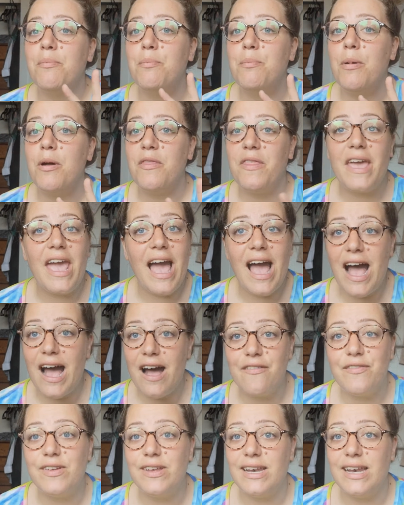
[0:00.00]
but they
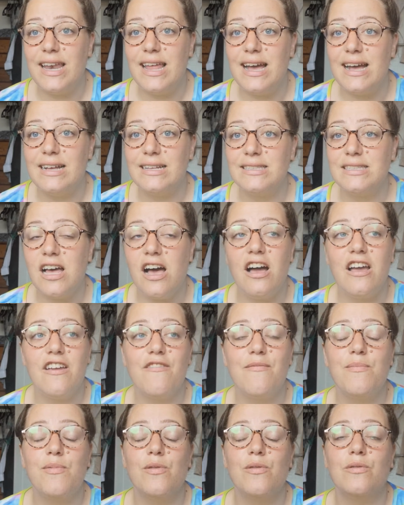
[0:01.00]
haven't last.
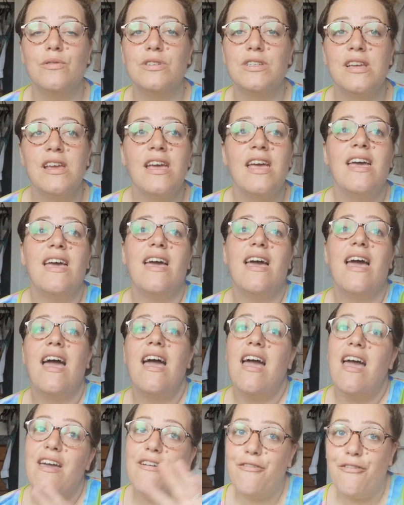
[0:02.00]
I've bought
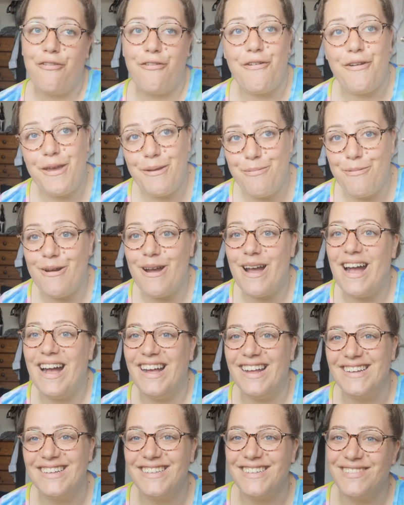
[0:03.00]
every
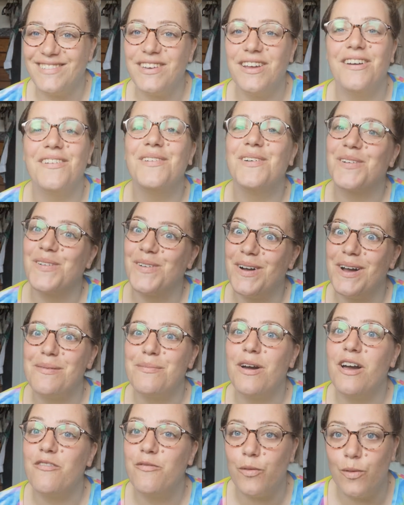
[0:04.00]
brand. No, not quite,
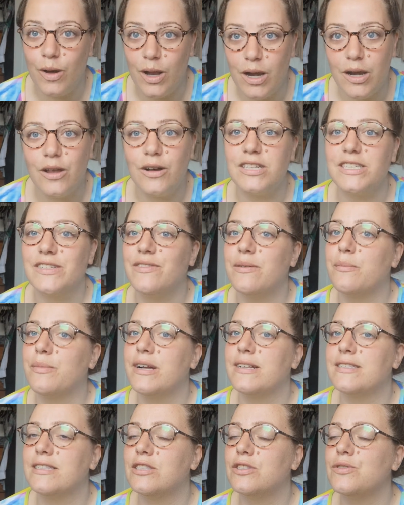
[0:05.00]
but I've bought a lot of different
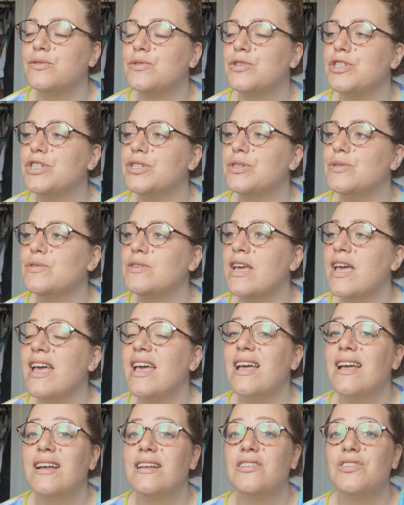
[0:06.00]
brands of school shoes.
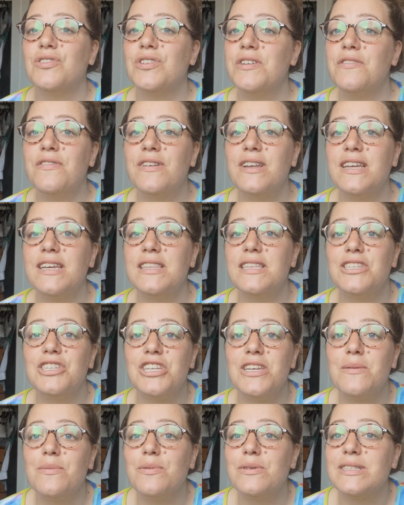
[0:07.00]
And truthfully, the
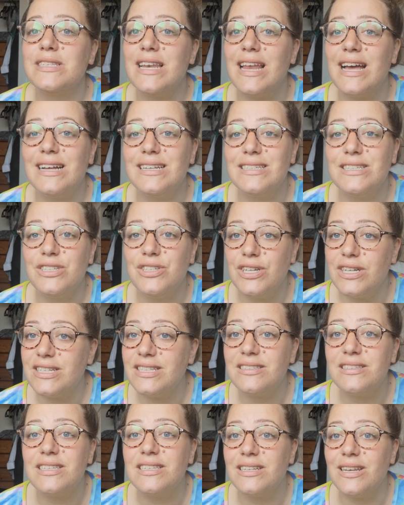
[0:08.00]
cheap ones last
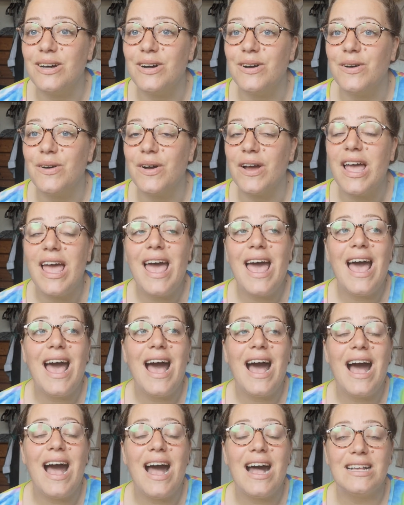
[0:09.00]
just as long
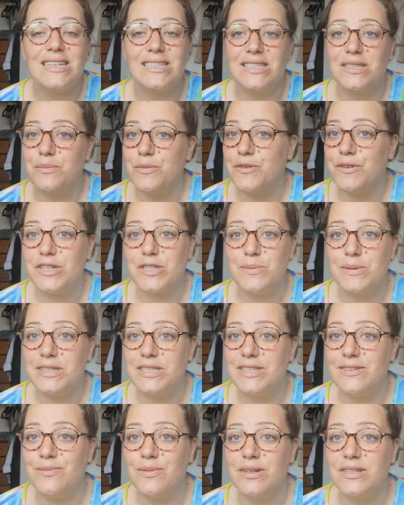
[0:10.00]
as the more
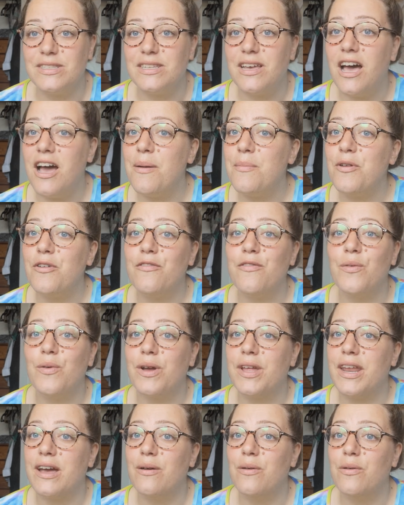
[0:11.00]
expensive ones. I'm not
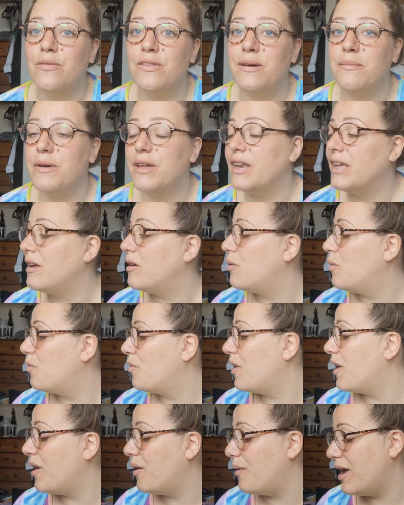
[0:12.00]
forking out all that money,
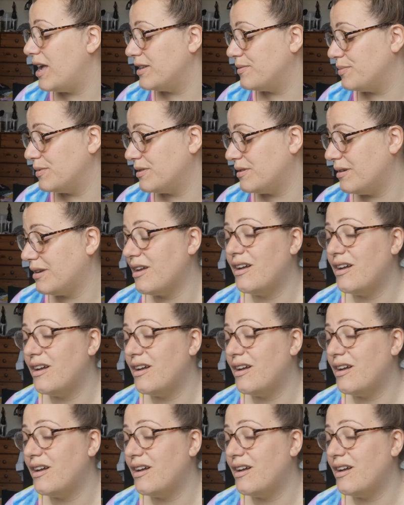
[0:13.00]
although Edward's